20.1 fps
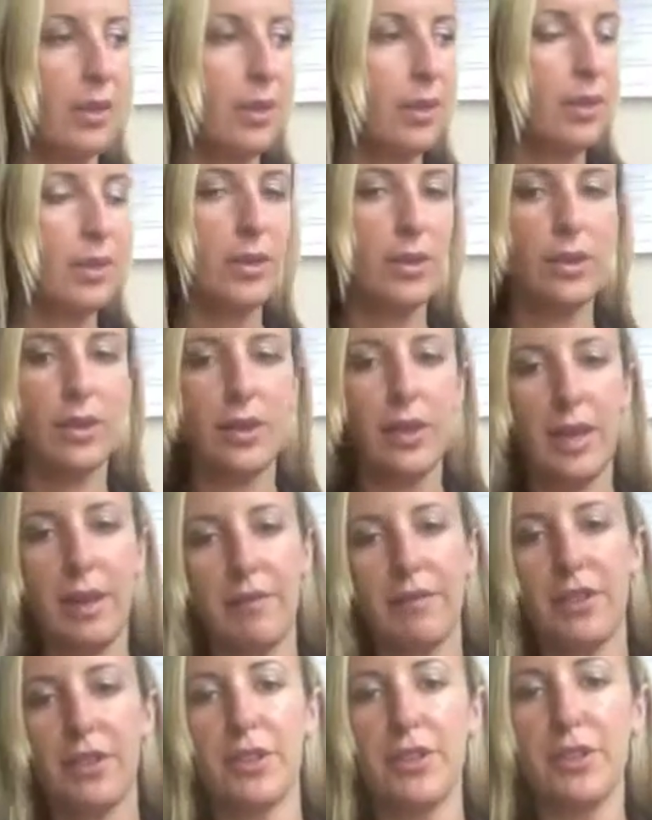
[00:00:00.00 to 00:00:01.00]
Good
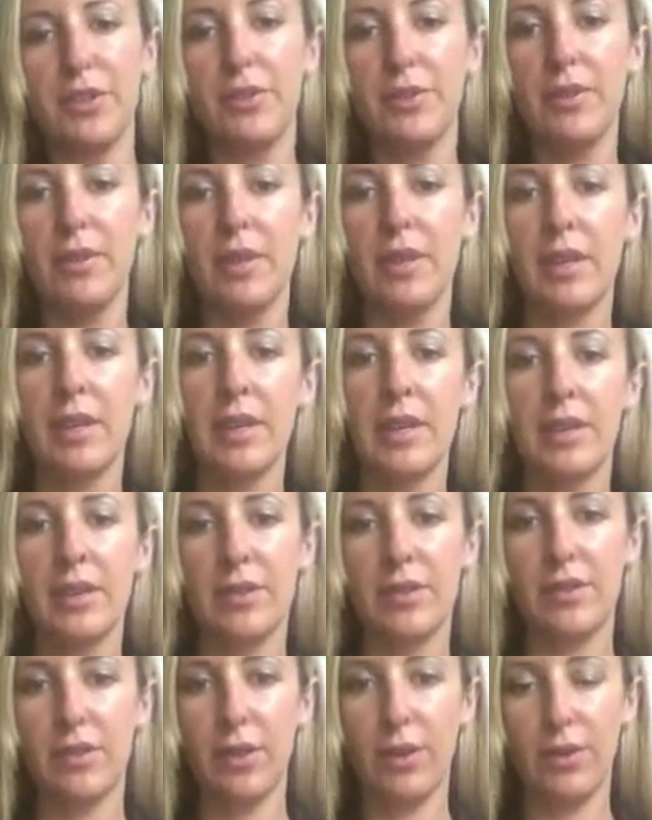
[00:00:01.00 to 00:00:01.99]
afternoon.
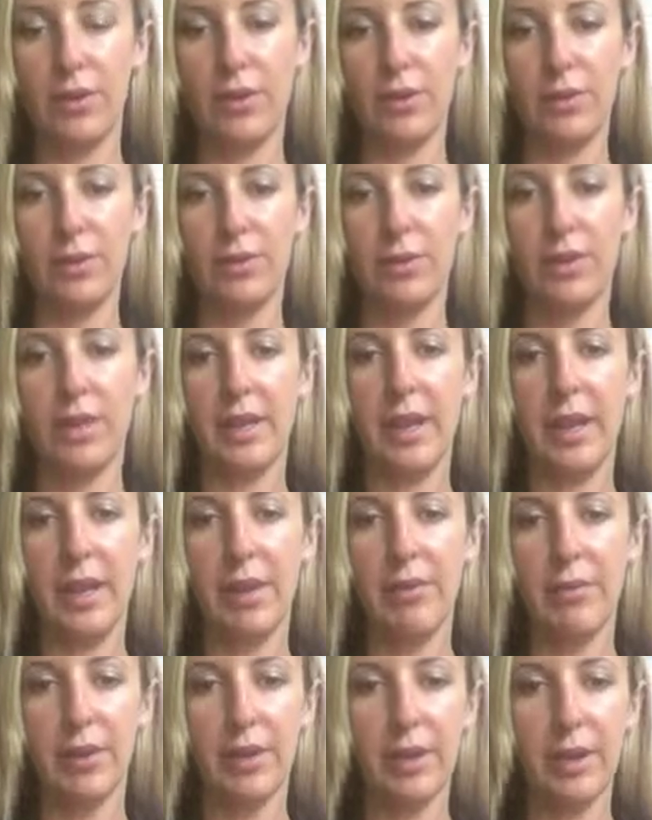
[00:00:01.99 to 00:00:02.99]
So
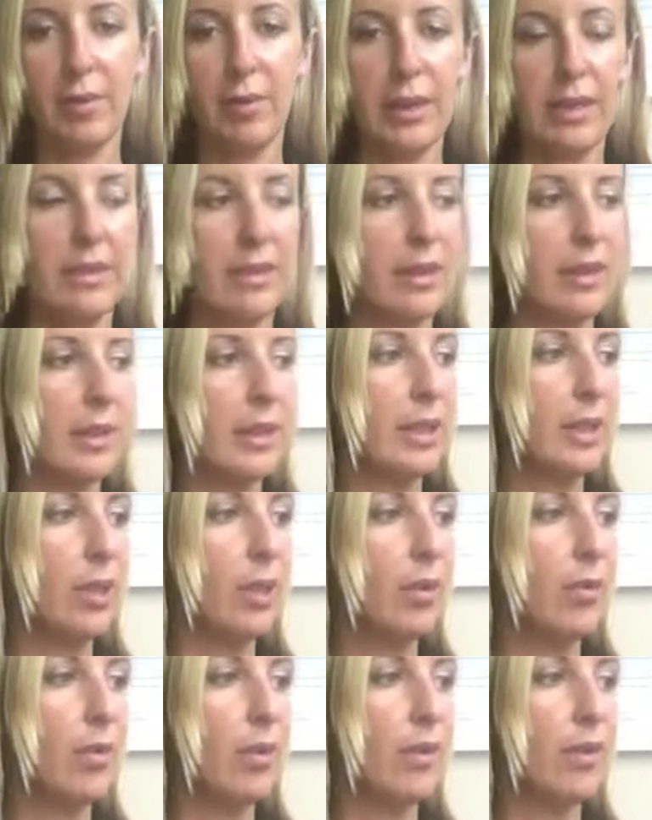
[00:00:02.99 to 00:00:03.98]
today we're going to basically
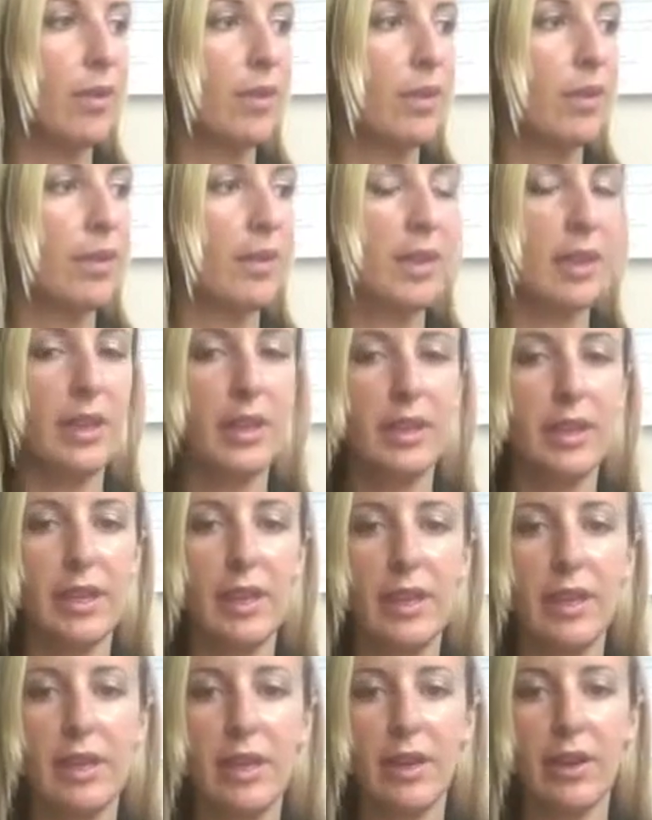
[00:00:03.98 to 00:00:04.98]
go over the
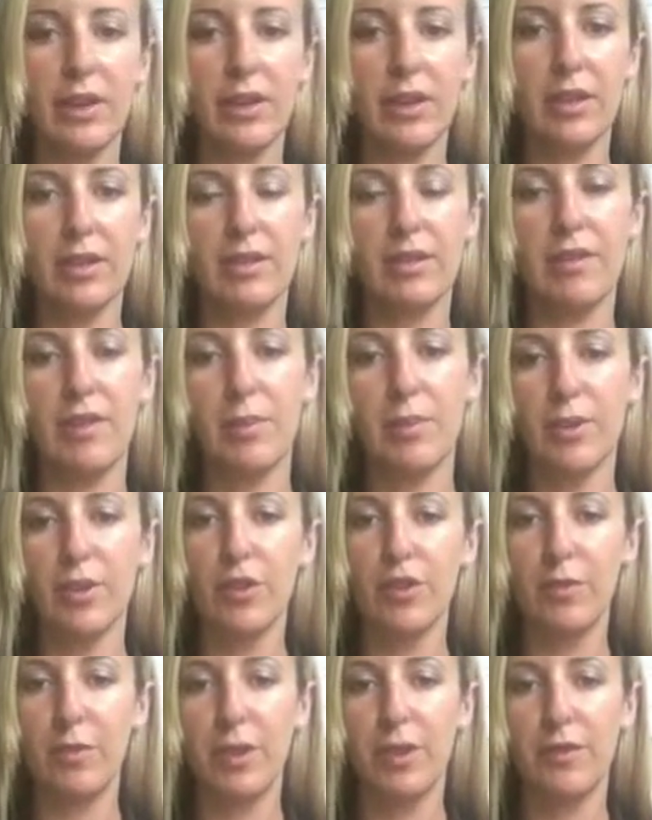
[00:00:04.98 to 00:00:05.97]
key areas of
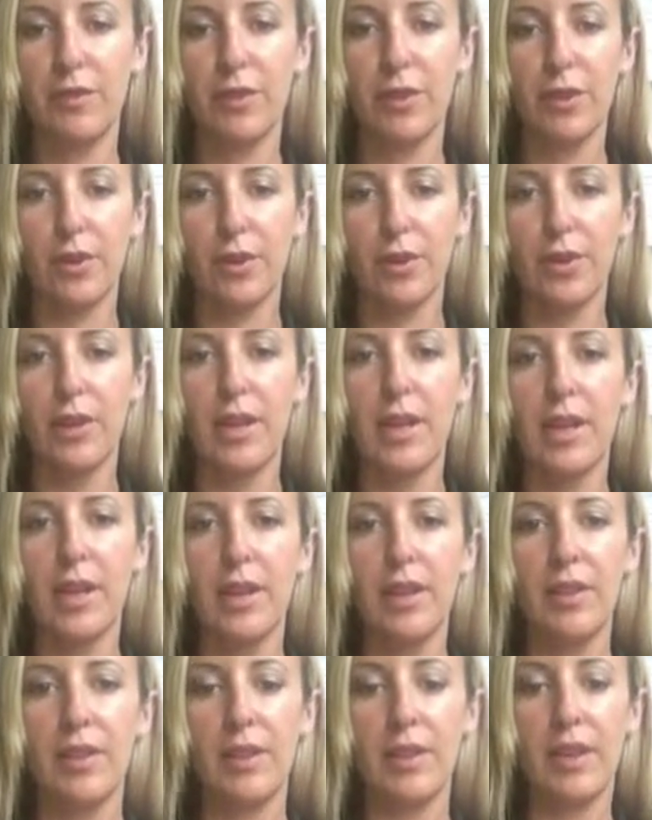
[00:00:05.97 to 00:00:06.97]
improvement for
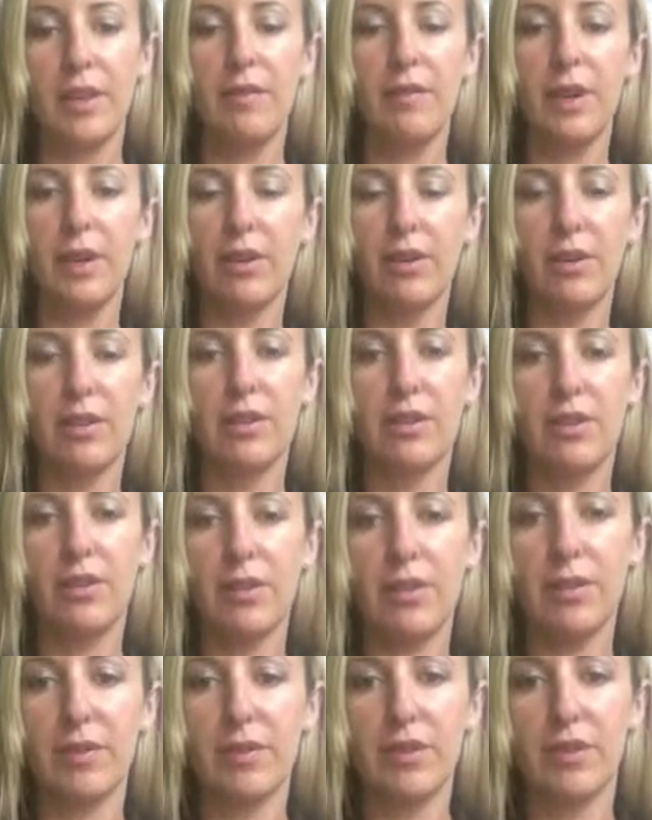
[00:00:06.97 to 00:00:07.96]
the Veterans
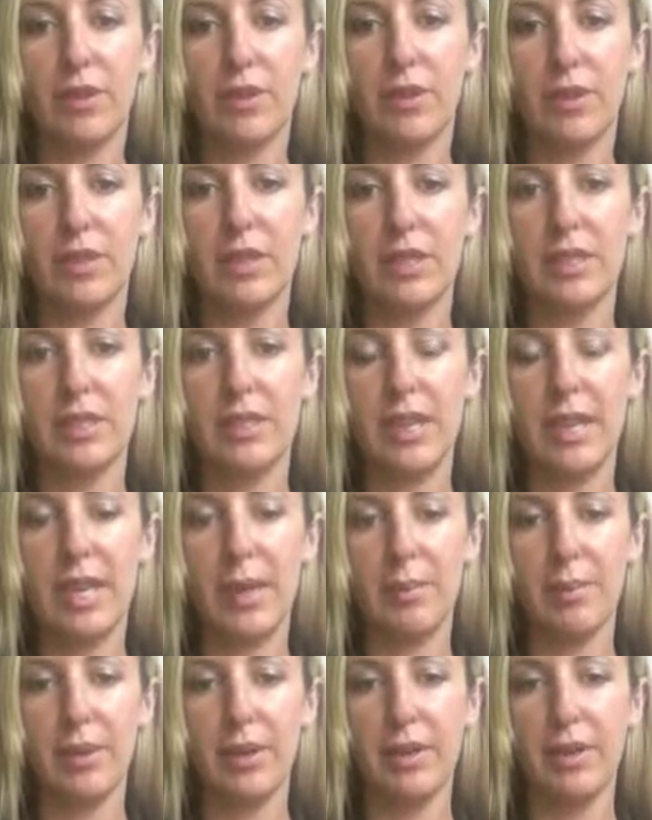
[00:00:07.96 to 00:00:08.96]
Thrift Store in
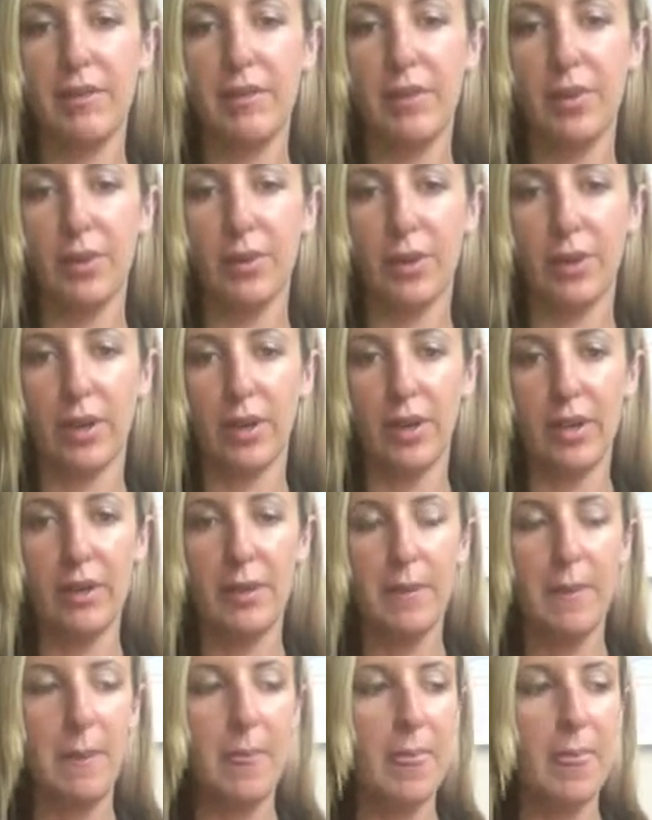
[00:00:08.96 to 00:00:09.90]
Tampa, Florida.